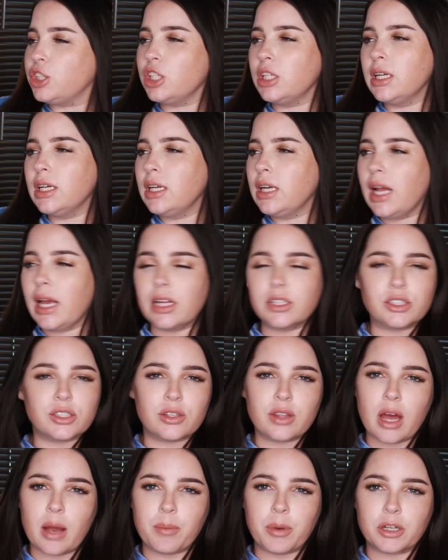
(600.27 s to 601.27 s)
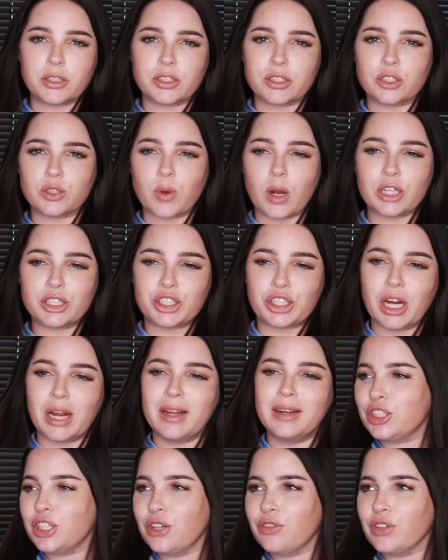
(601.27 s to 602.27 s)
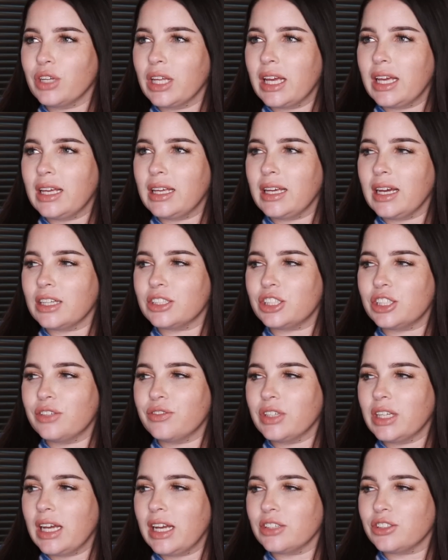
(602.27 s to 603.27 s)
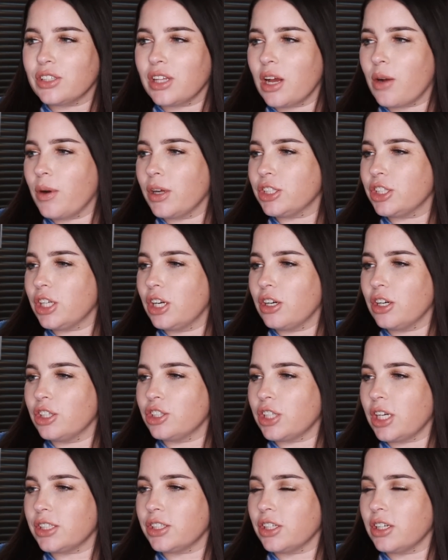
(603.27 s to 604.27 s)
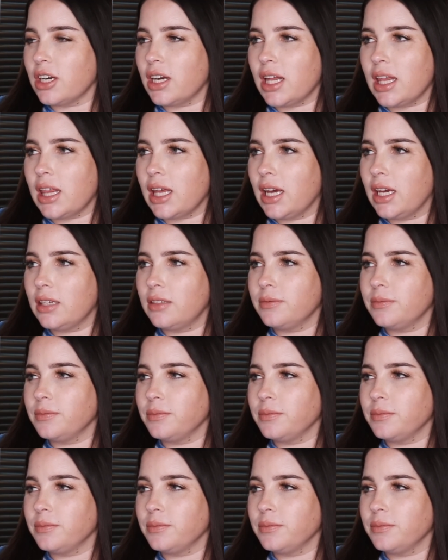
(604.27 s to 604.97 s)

She didn't answer that person's question. She didn't really answer that question or address it or anything.